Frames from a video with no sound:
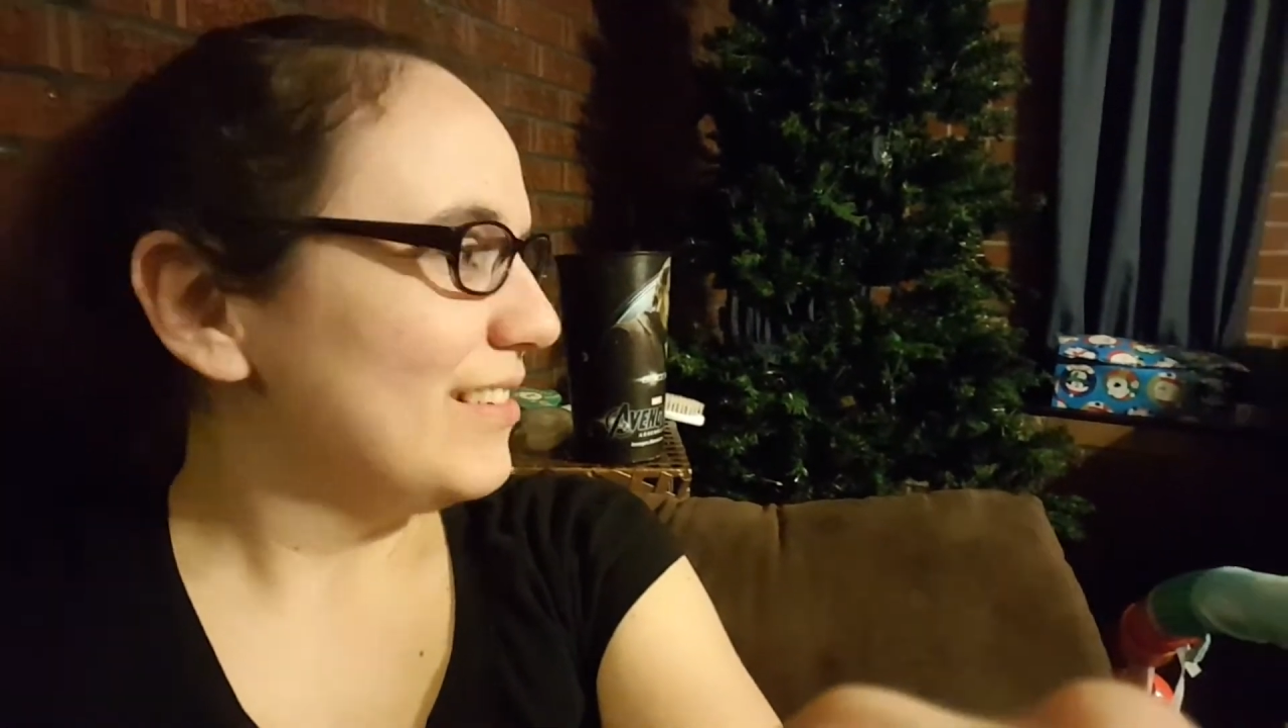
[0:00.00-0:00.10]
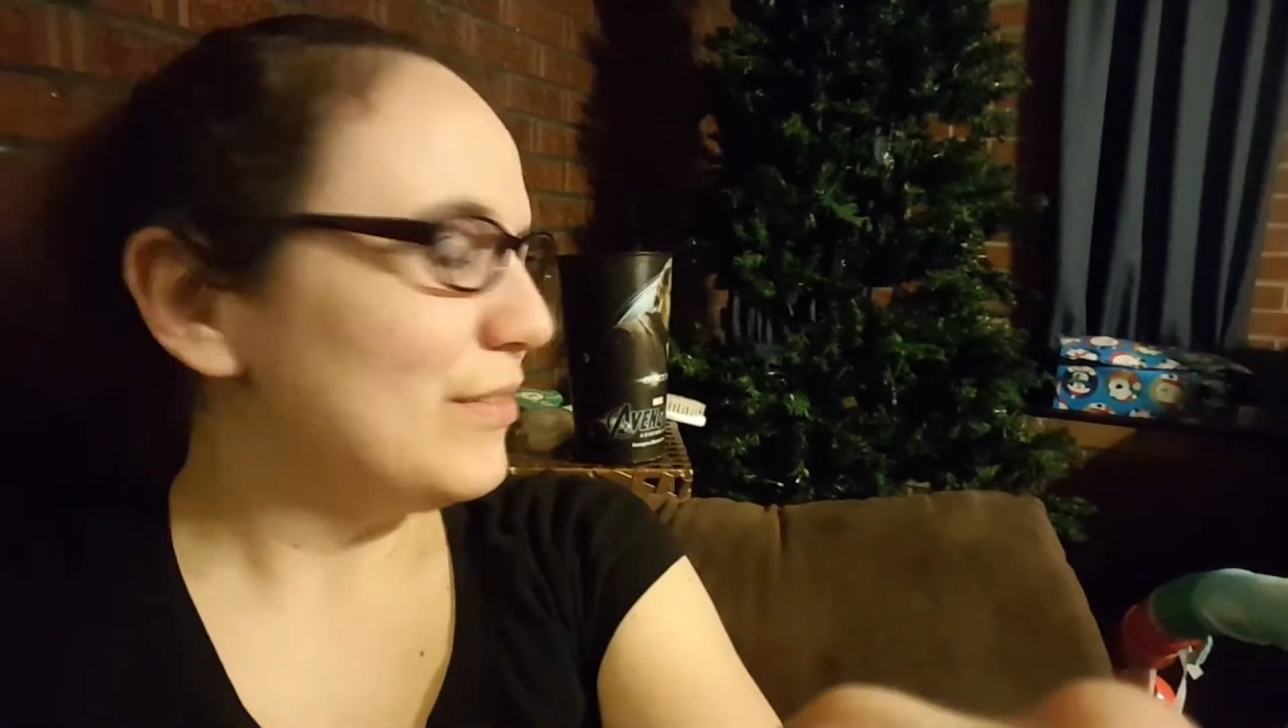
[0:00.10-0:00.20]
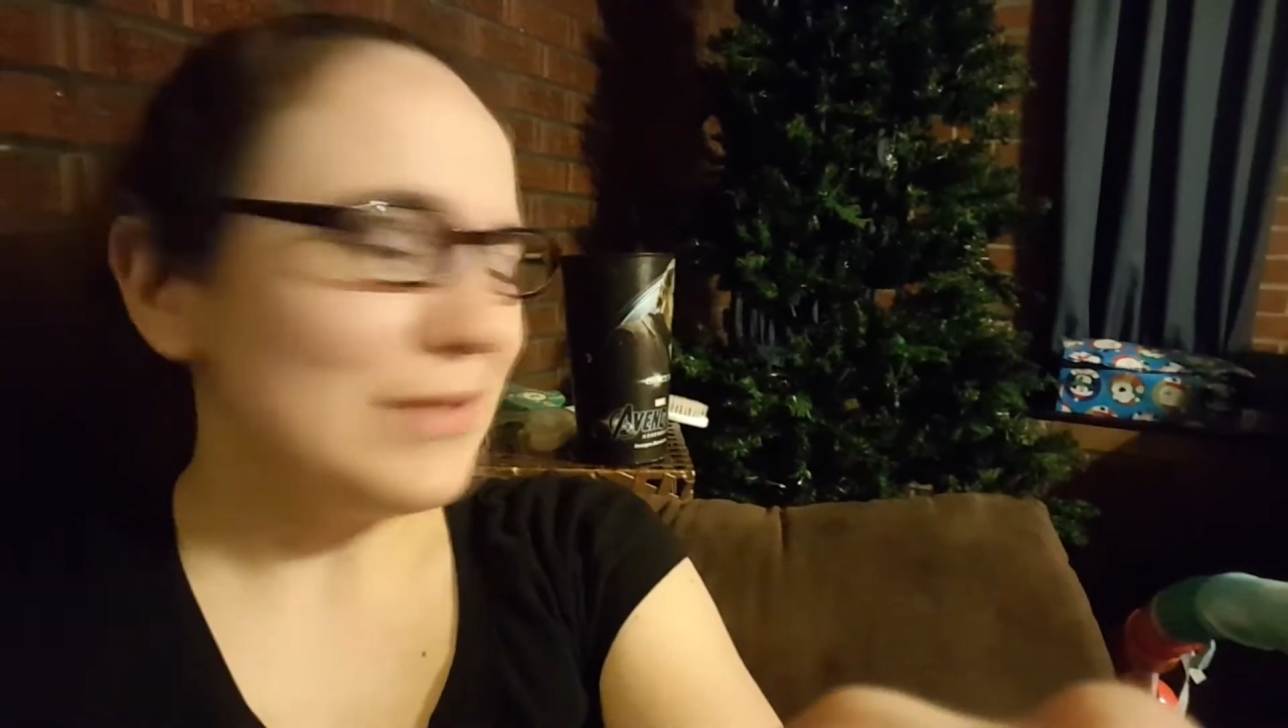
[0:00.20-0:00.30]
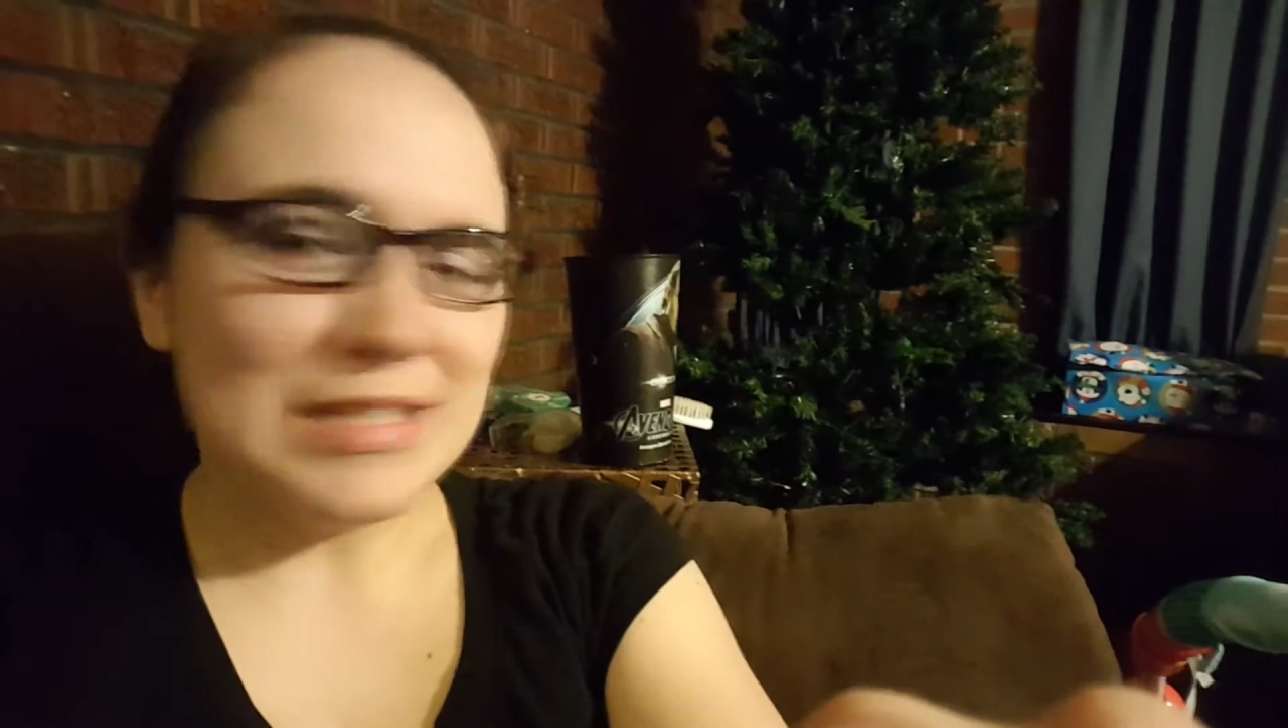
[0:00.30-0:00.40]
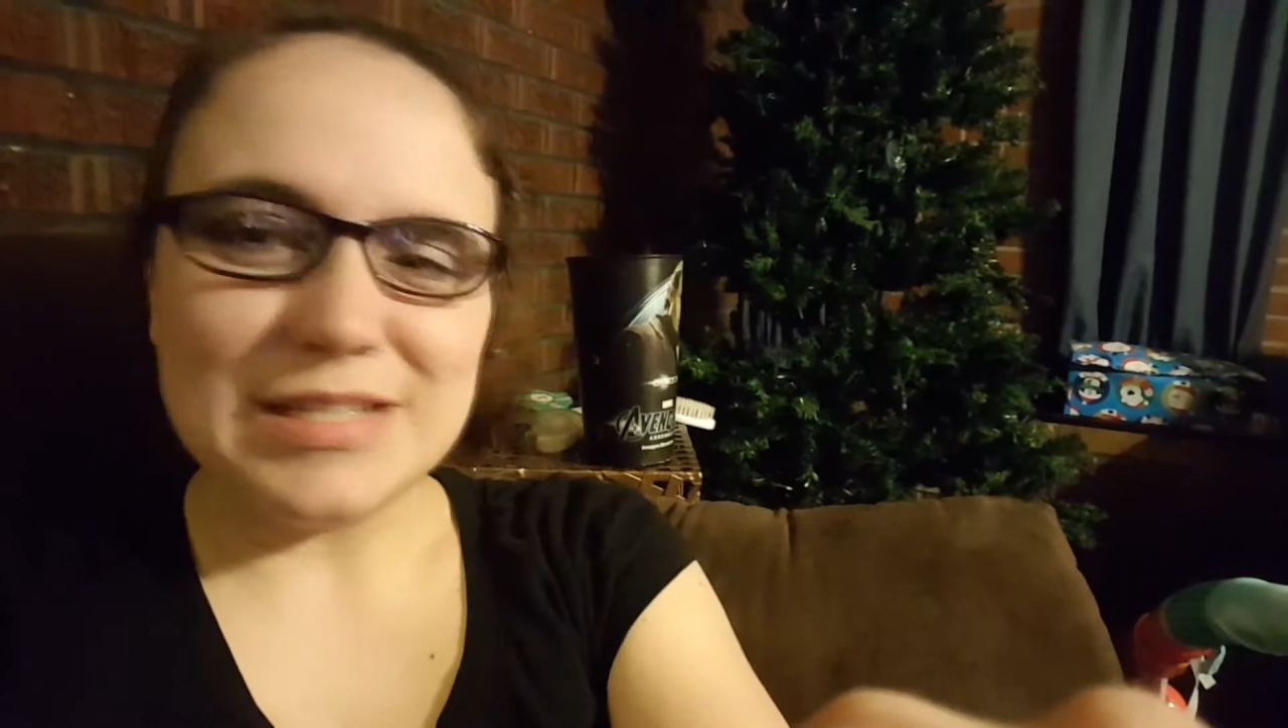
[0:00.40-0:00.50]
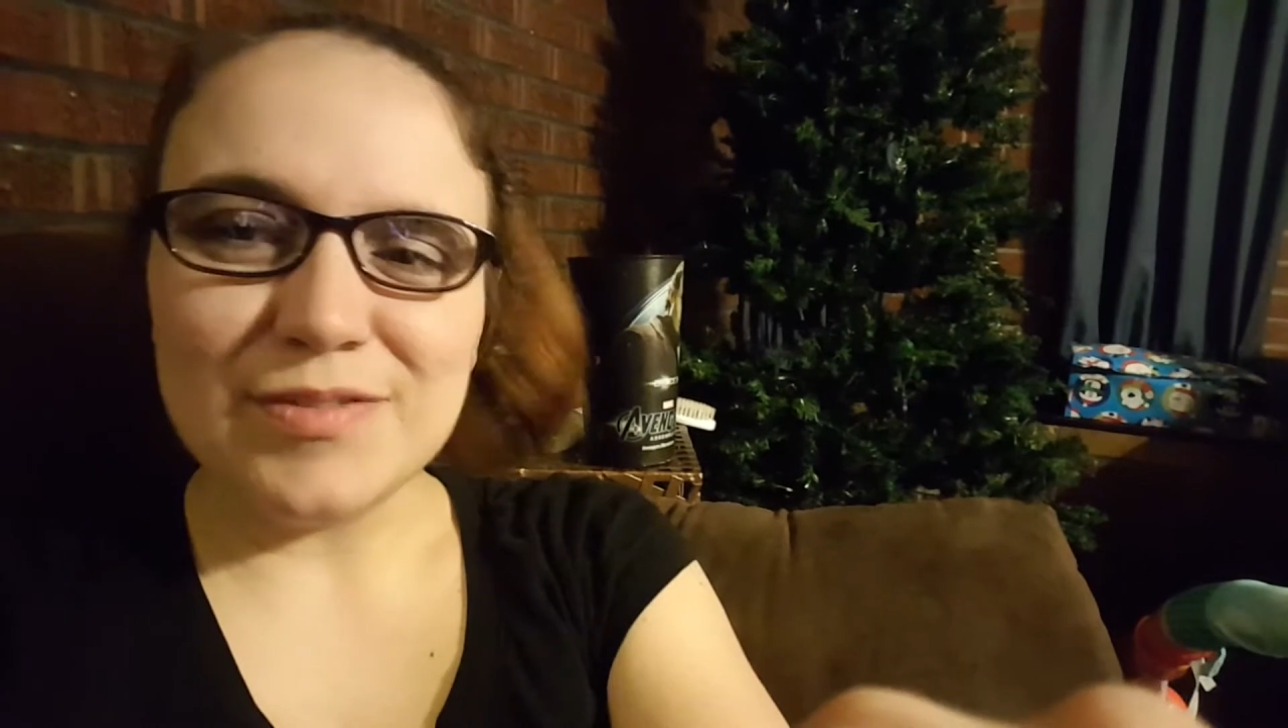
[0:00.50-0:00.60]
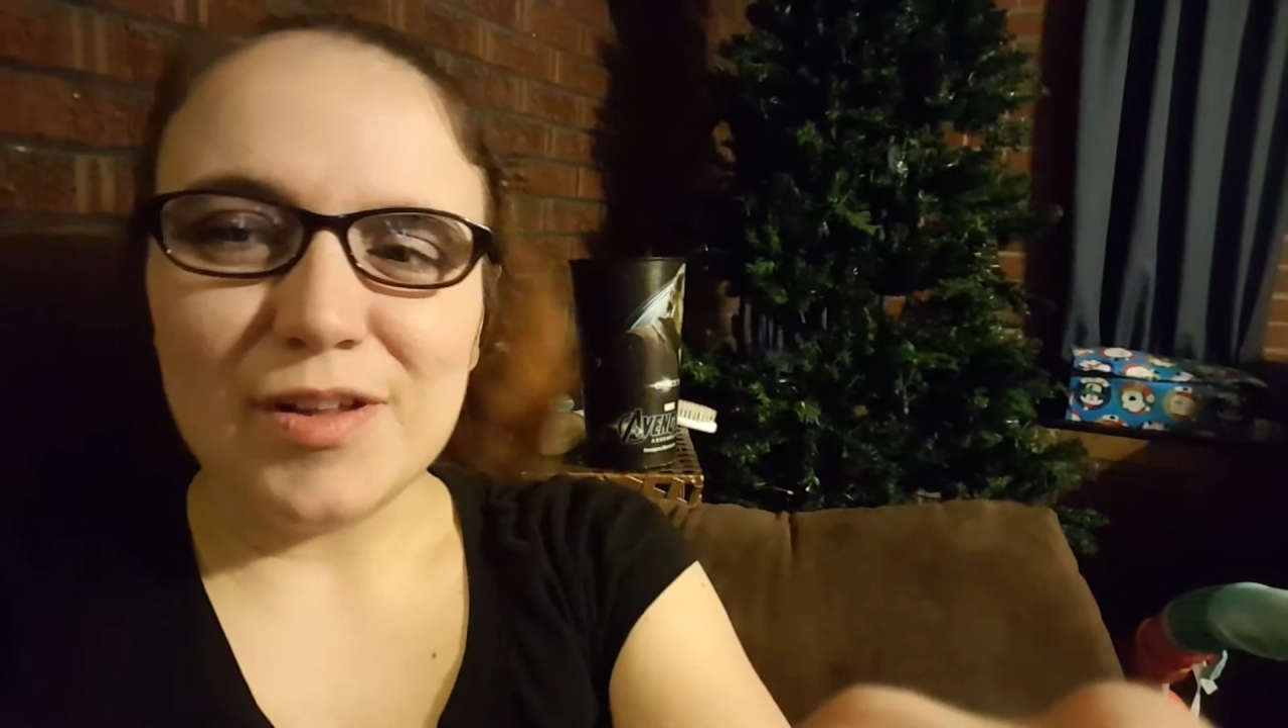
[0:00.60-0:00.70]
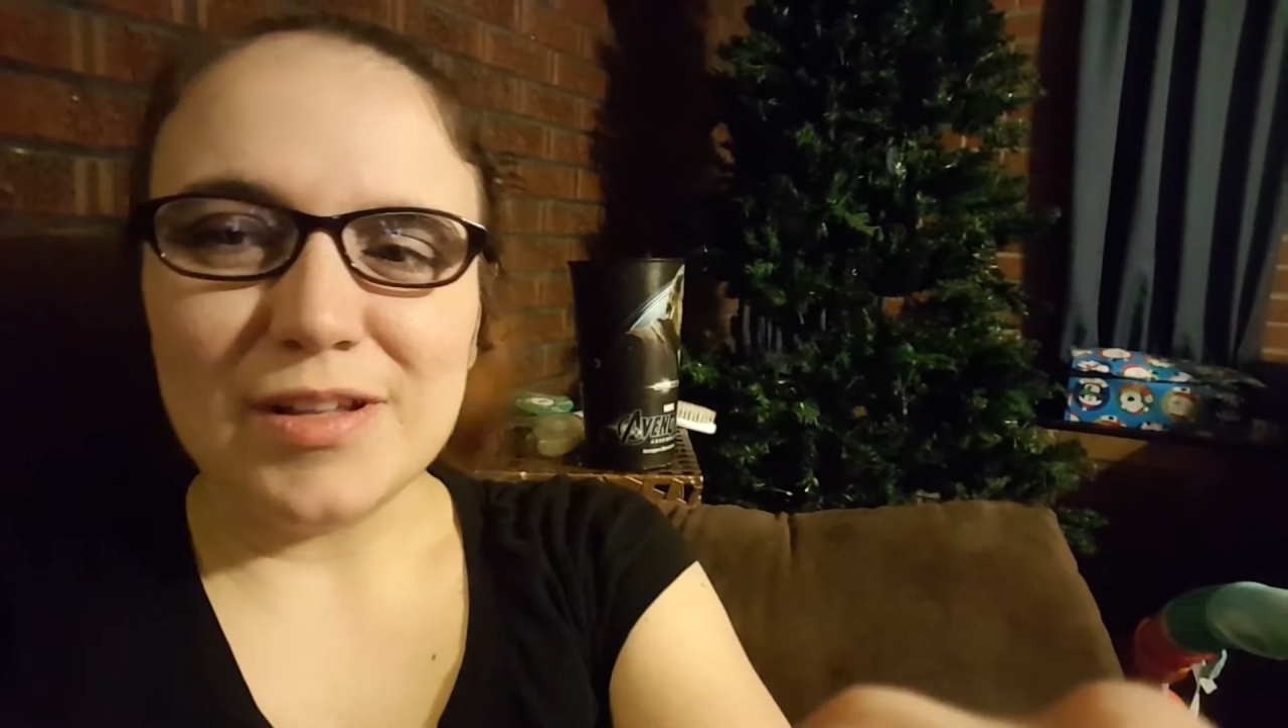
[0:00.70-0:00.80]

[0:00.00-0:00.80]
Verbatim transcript: Richie's fallen